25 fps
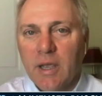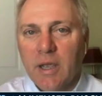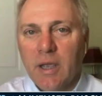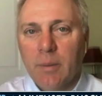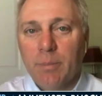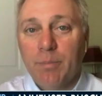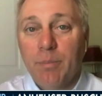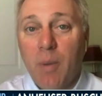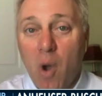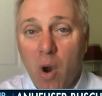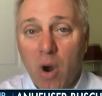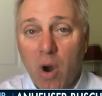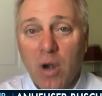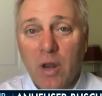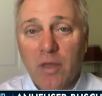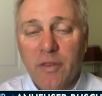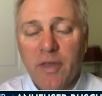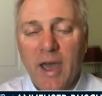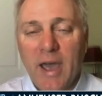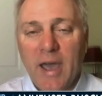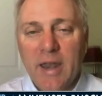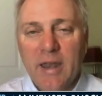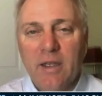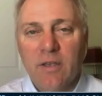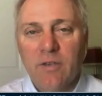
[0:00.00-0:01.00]
And part of
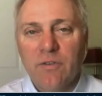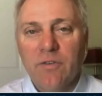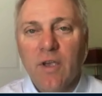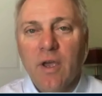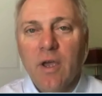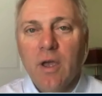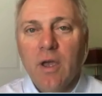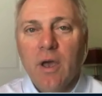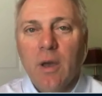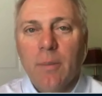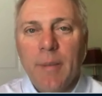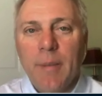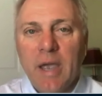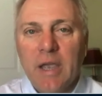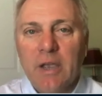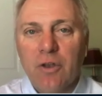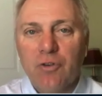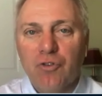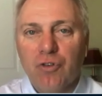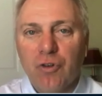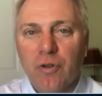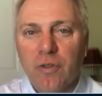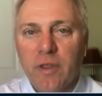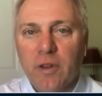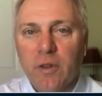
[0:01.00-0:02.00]
that is
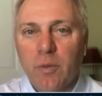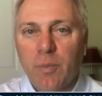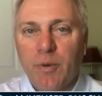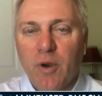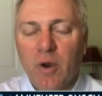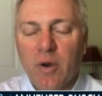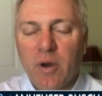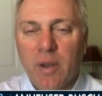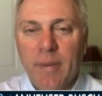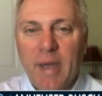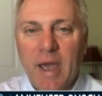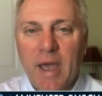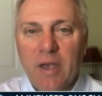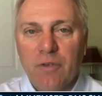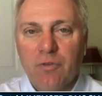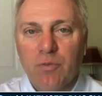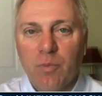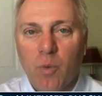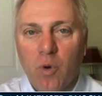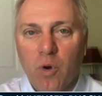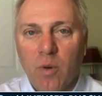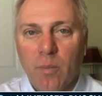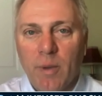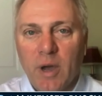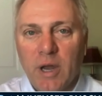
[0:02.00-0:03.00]
making sure that the program has
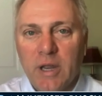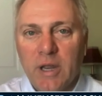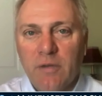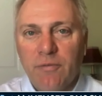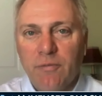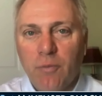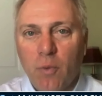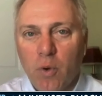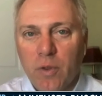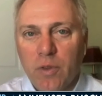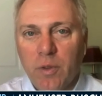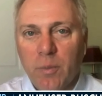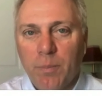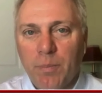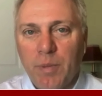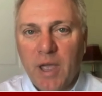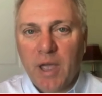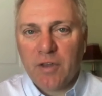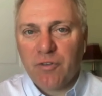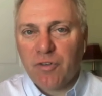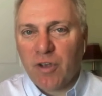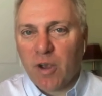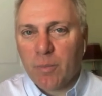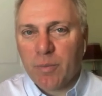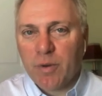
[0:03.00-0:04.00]
more money for the
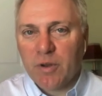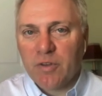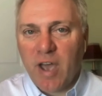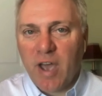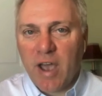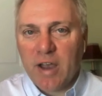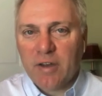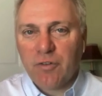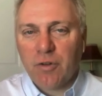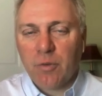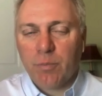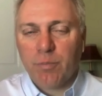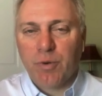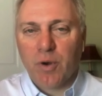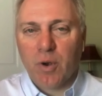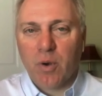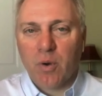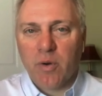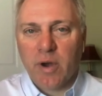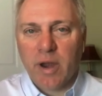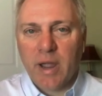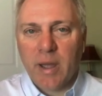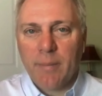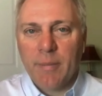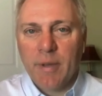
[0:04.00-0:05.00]
Paycheck Protection
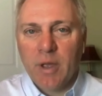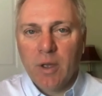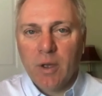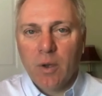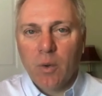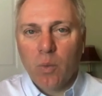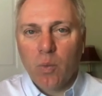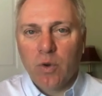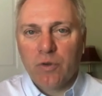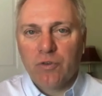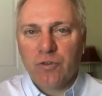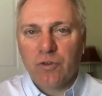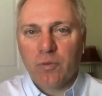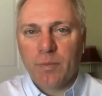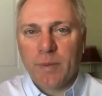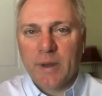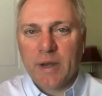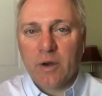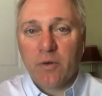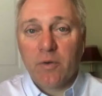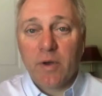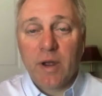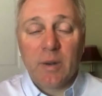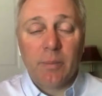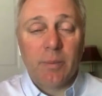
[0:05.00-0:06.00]
Program, which has been
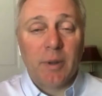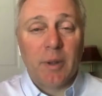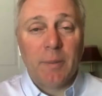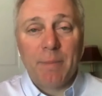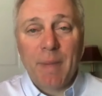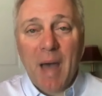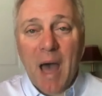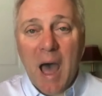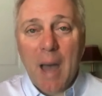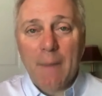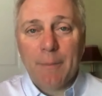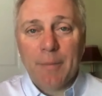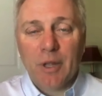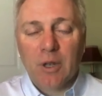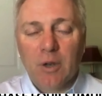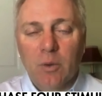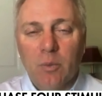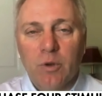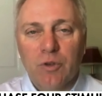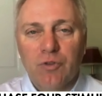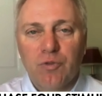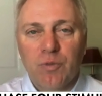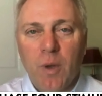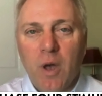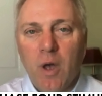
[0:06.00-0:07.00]
incredibly popular
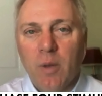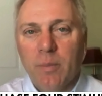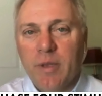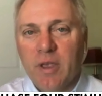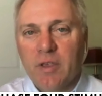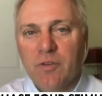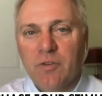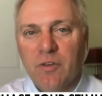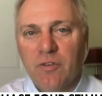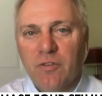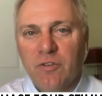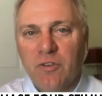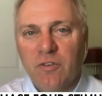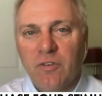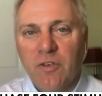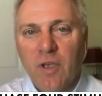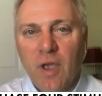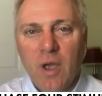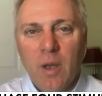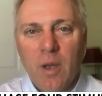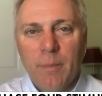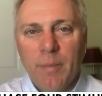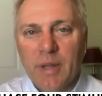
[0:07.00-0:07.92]
with small businesses.